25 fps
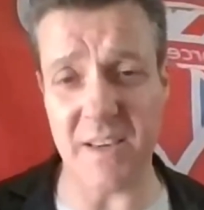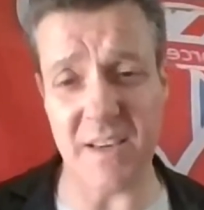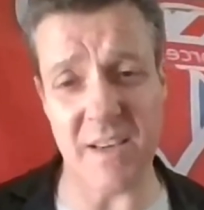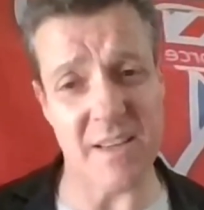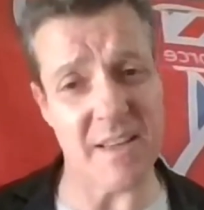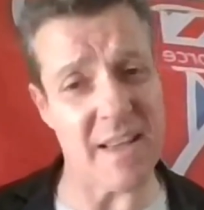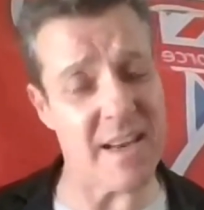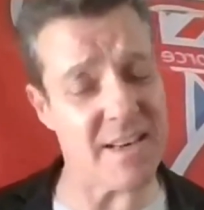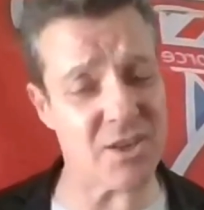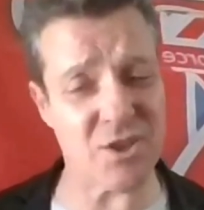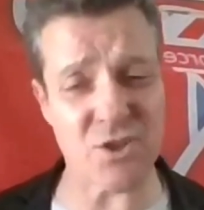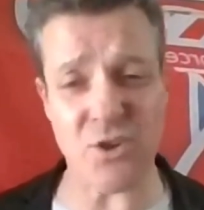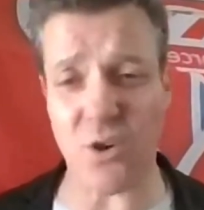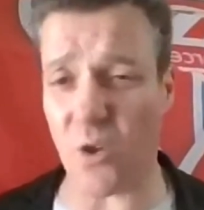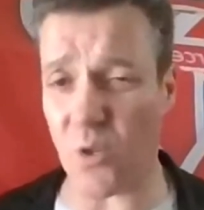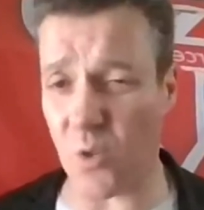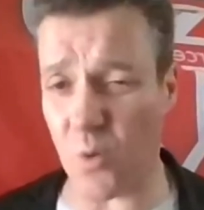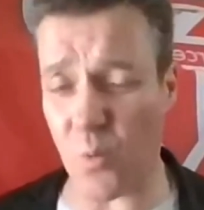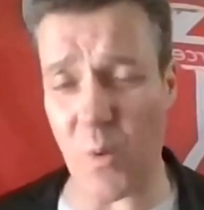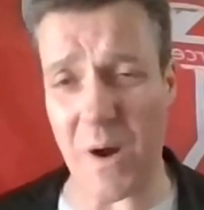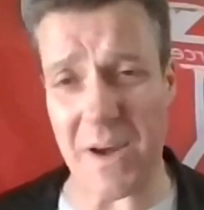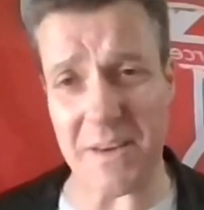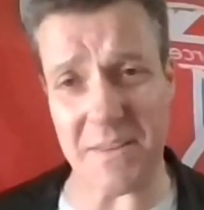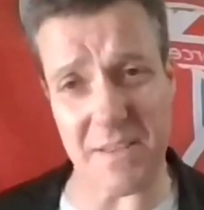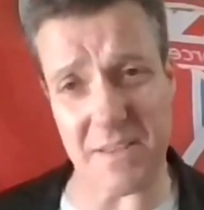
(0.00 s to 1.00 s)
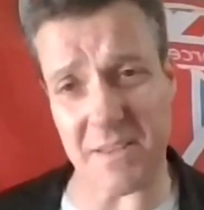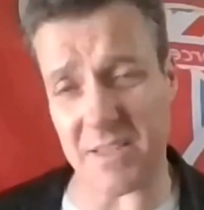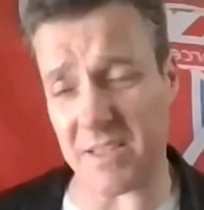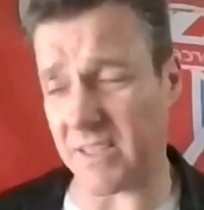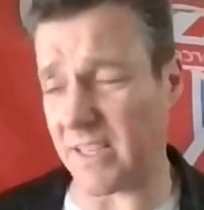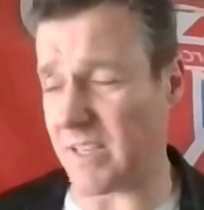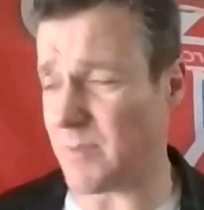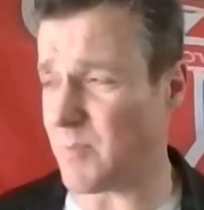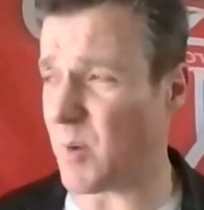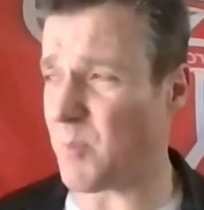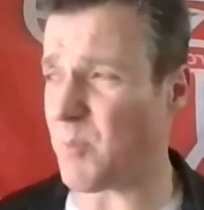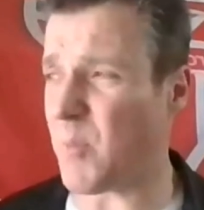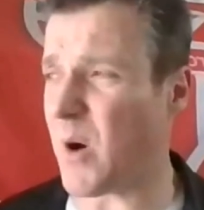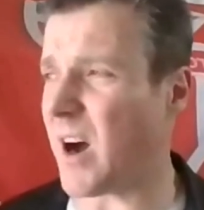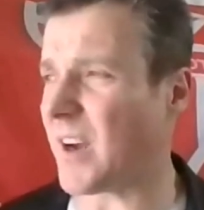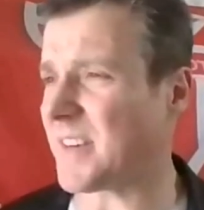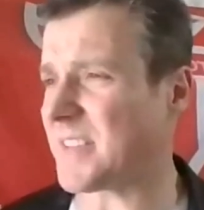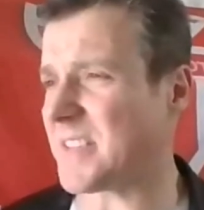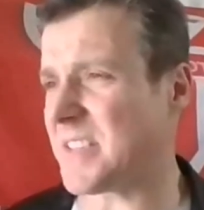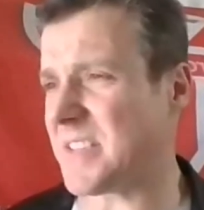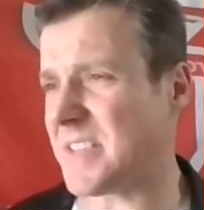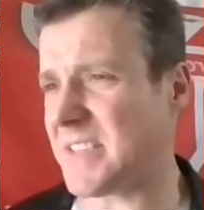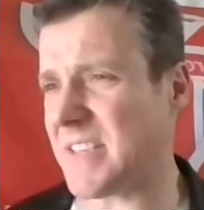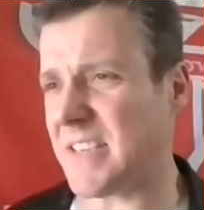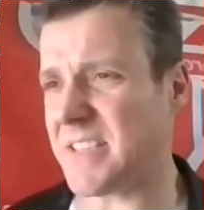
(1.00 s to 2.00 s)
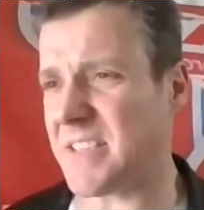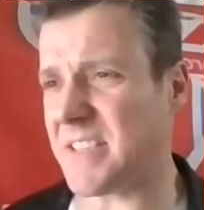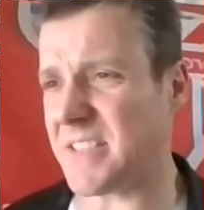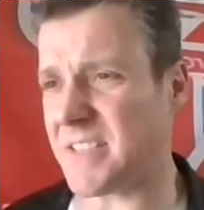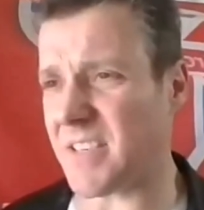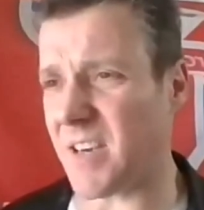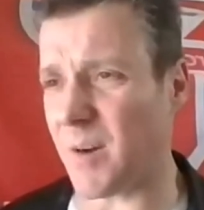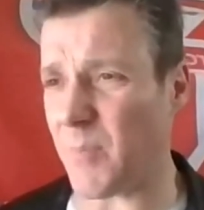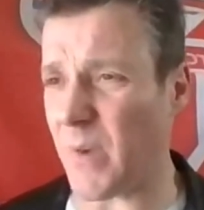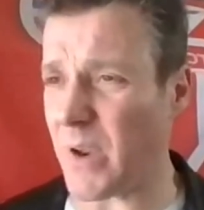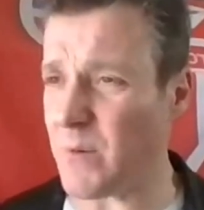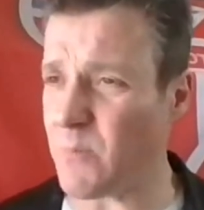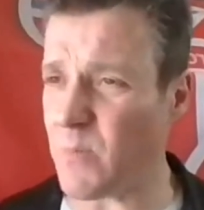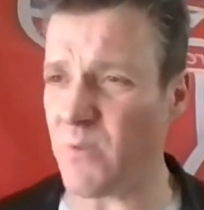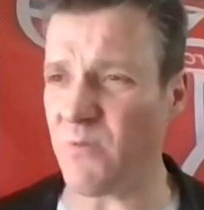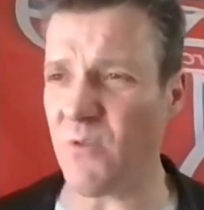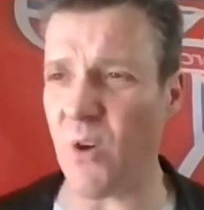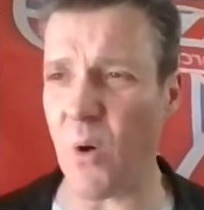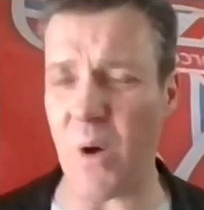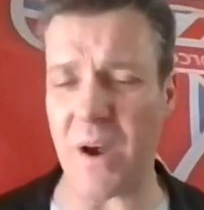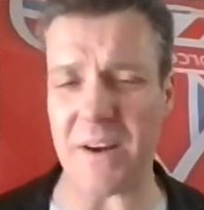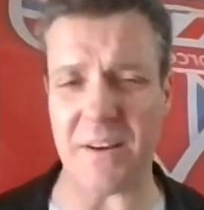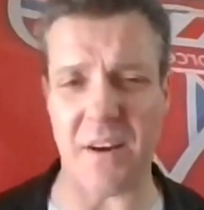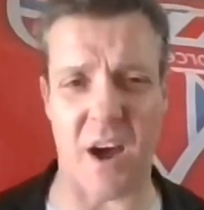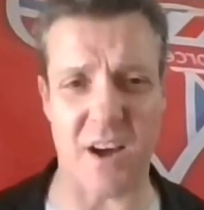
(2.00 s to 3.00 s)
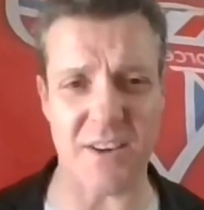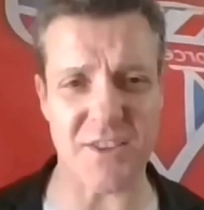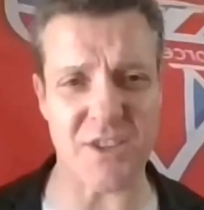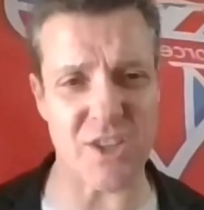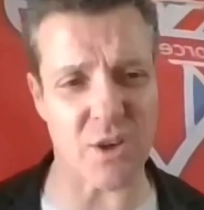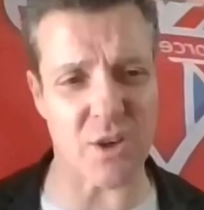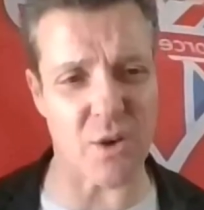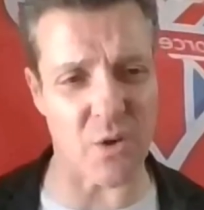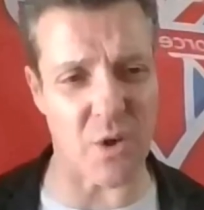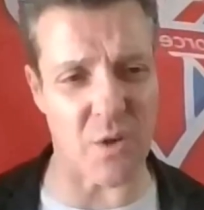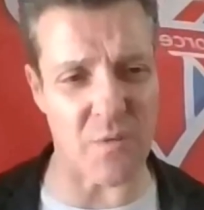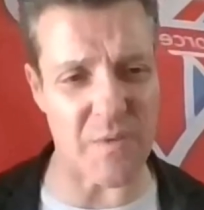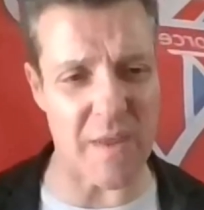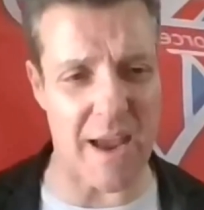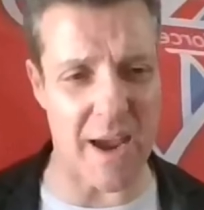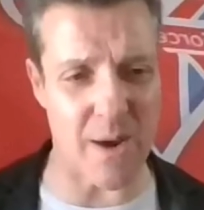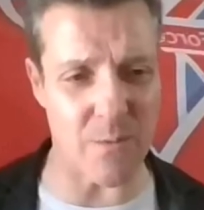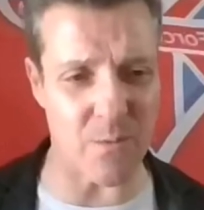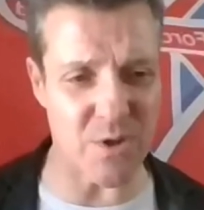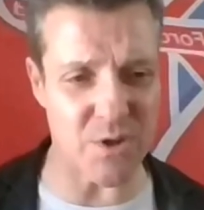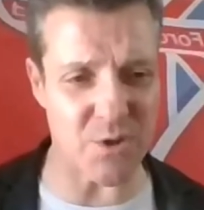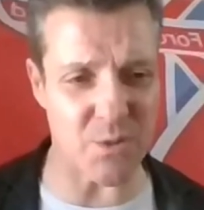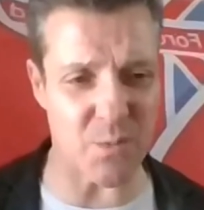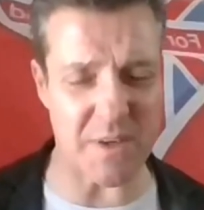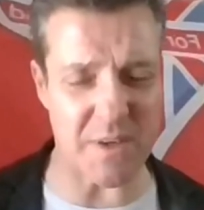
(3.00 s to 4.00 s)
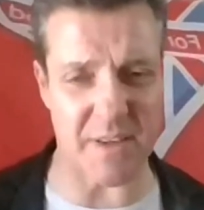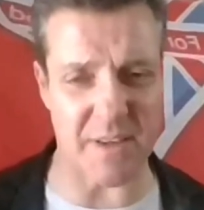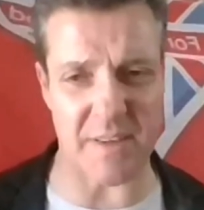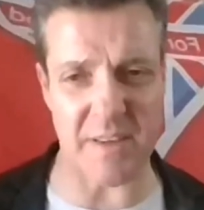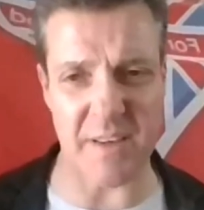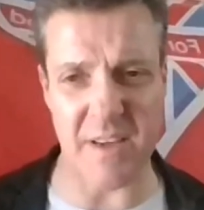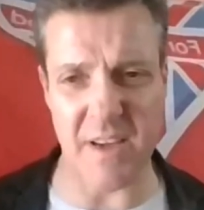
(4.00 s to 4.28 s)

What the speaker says: That's not the way that the Labour Party set it up. And we wrote an article on that, which we can